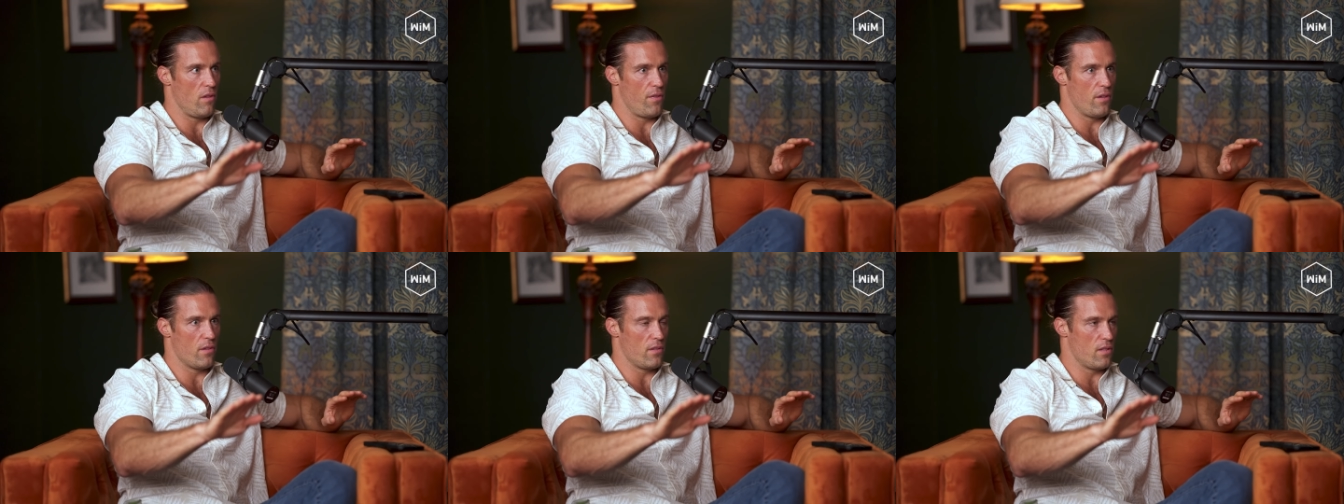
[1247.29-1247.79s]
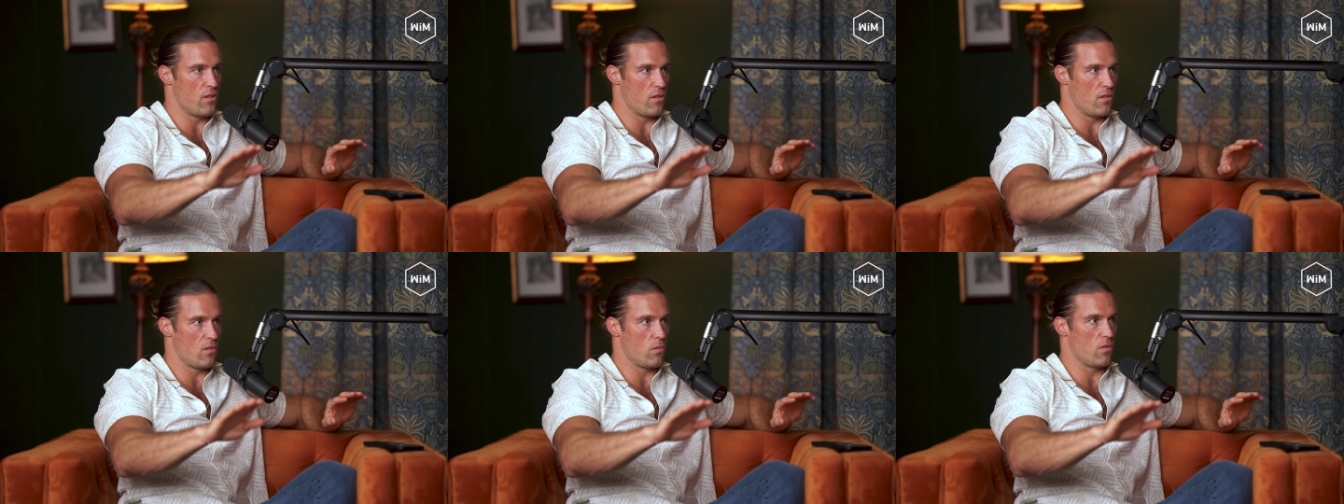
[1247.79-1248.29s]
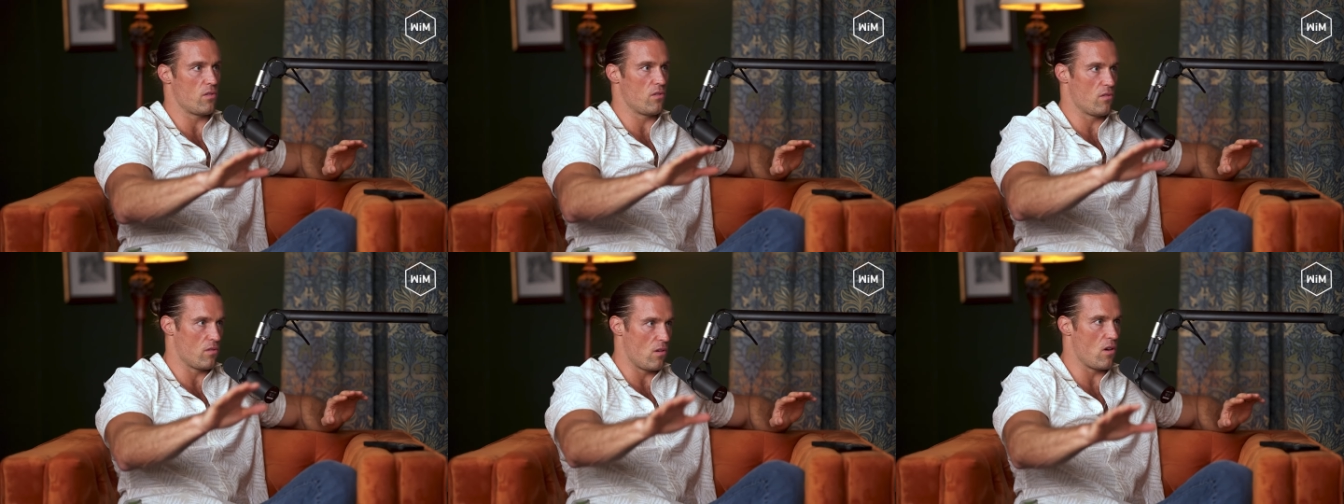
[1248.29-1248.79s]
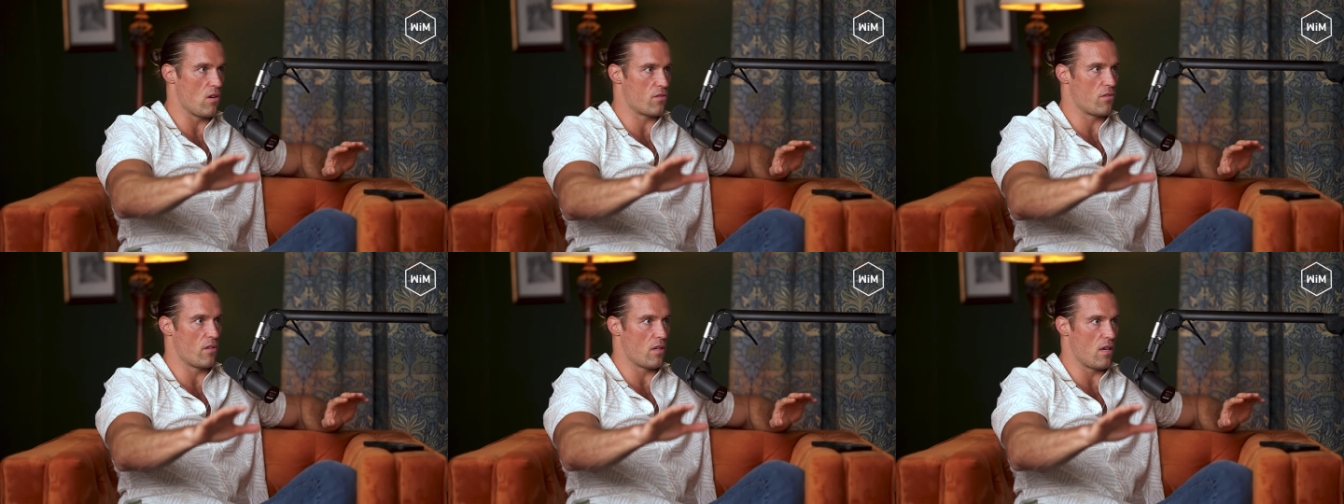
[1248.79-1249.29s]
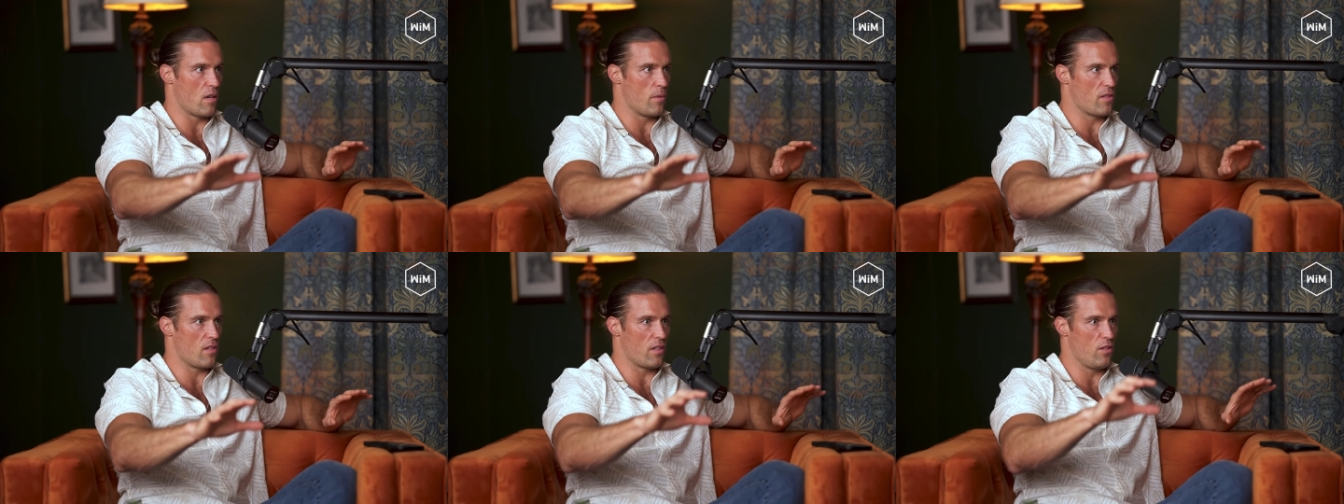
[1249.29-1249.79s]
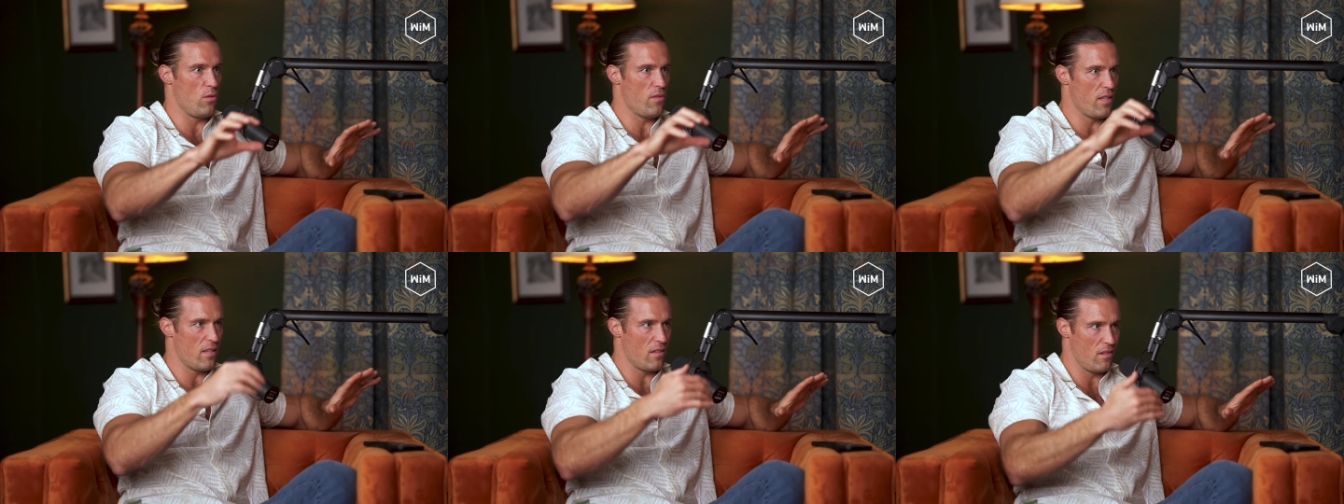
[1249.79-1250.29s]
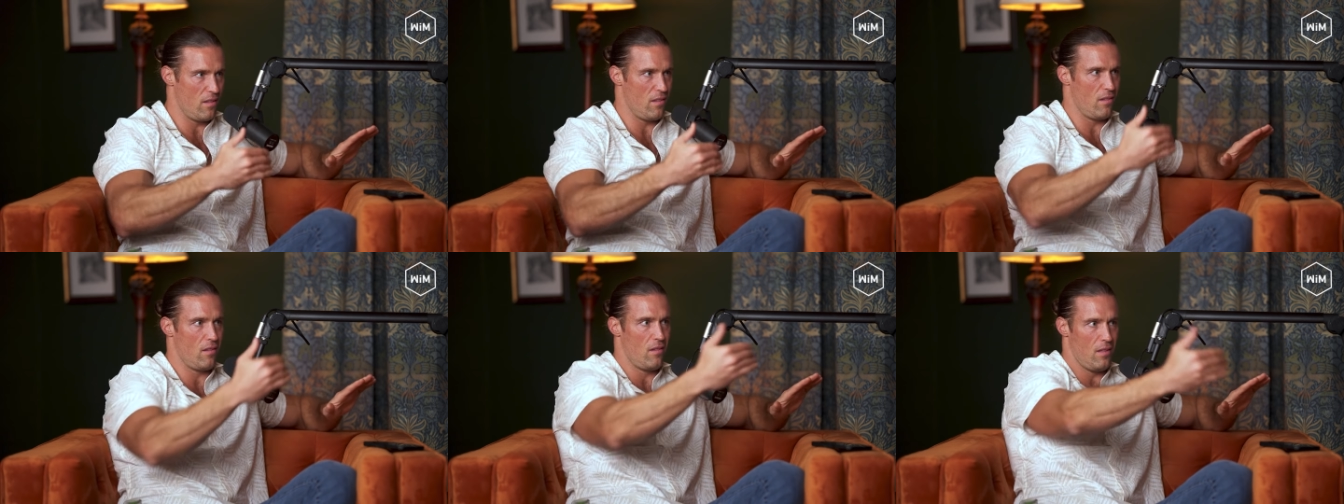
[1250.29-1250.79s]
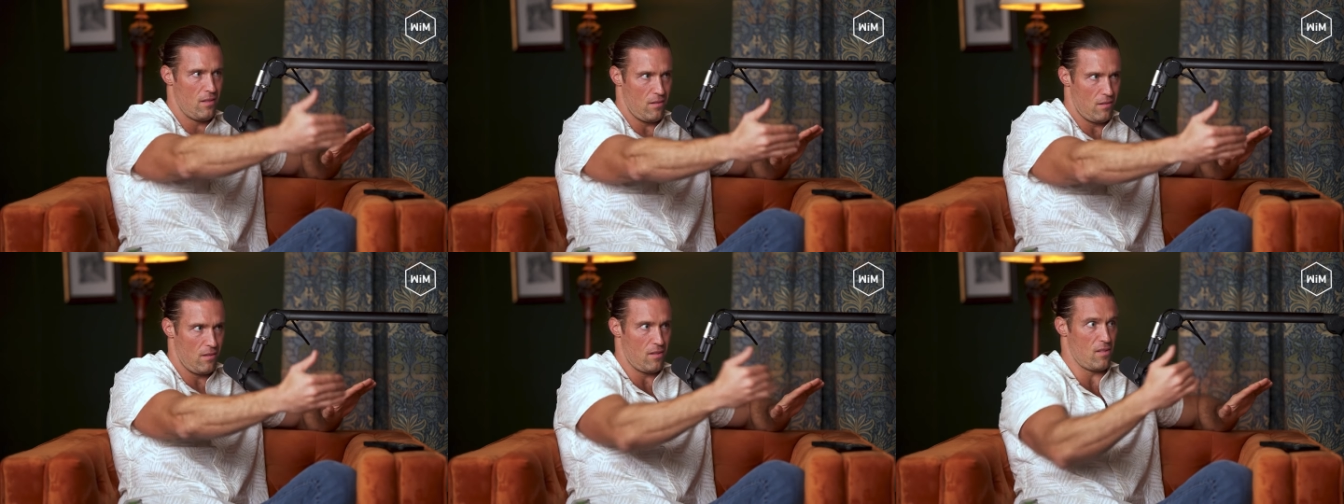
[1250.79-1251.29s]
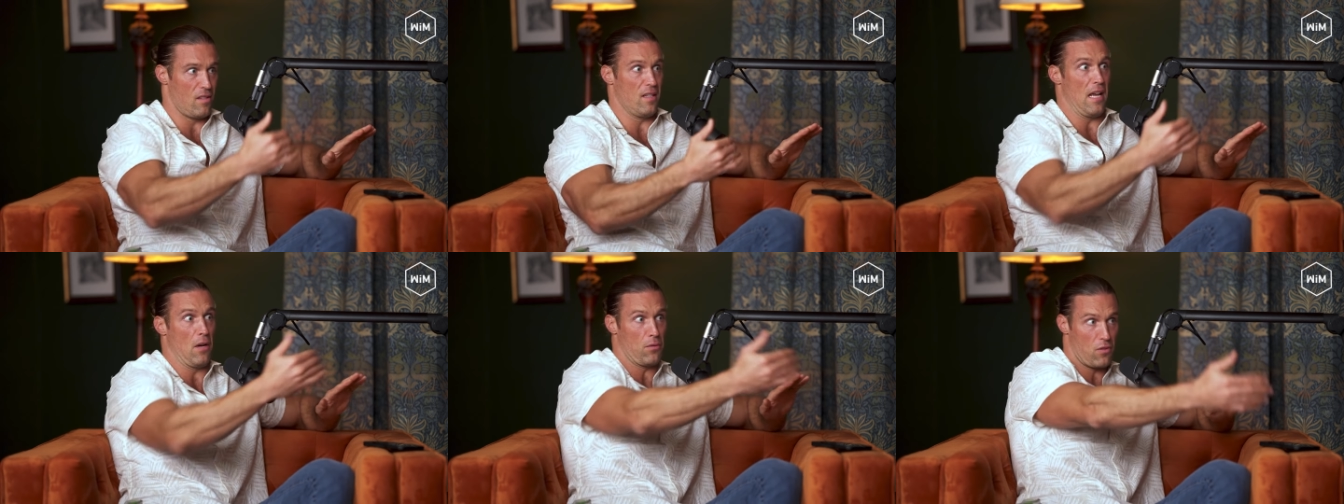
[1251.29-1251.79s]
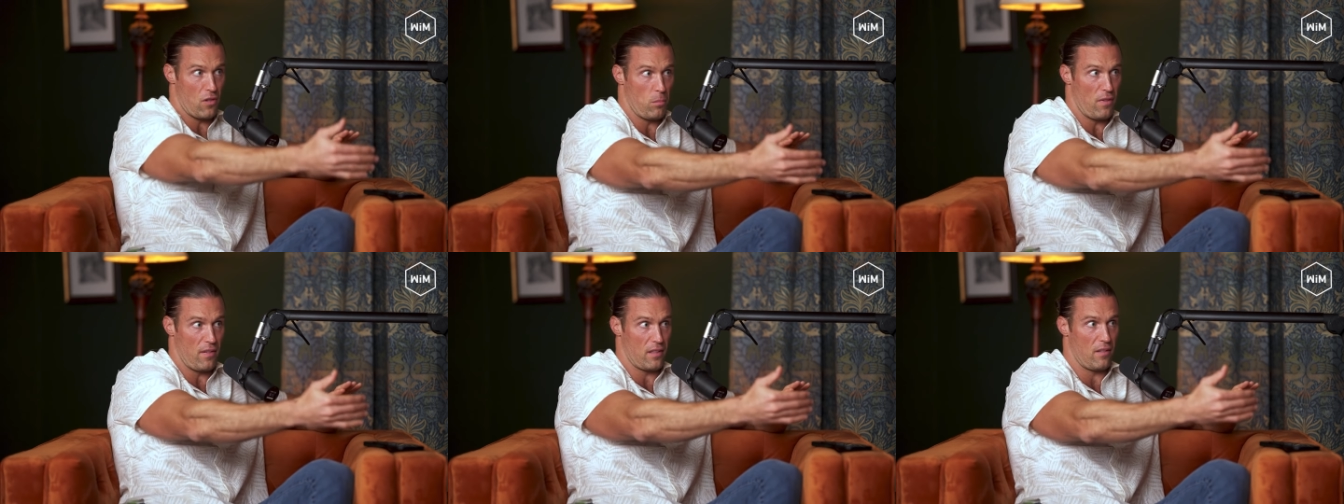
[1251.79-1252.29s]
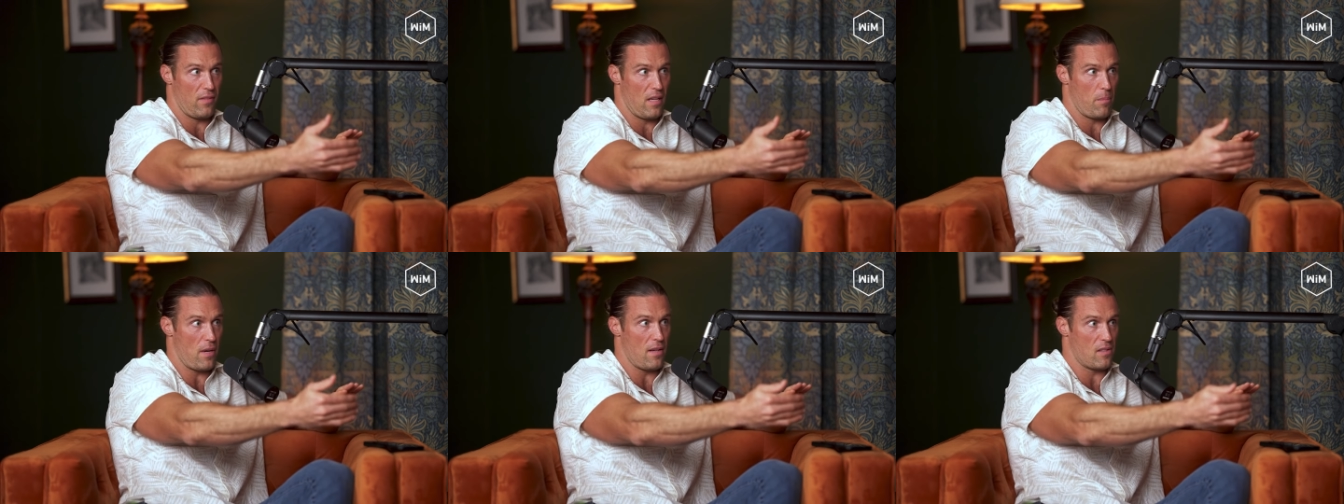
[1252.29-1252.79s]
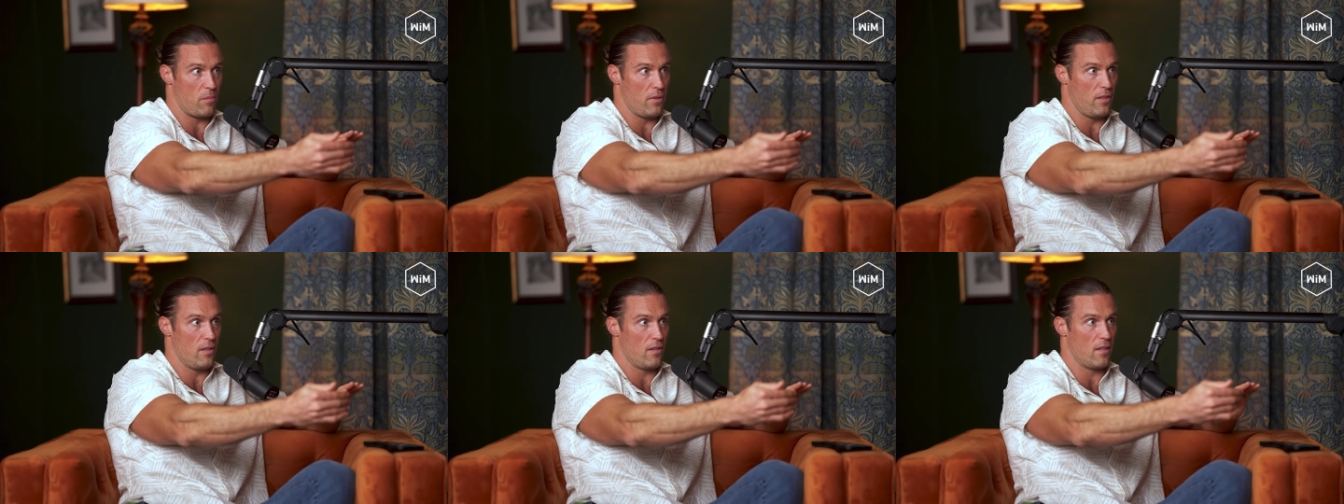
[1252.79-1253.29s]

the theoreticians, which is Austrian economists, like, do you think th these, this is a downstream effect of that possibly?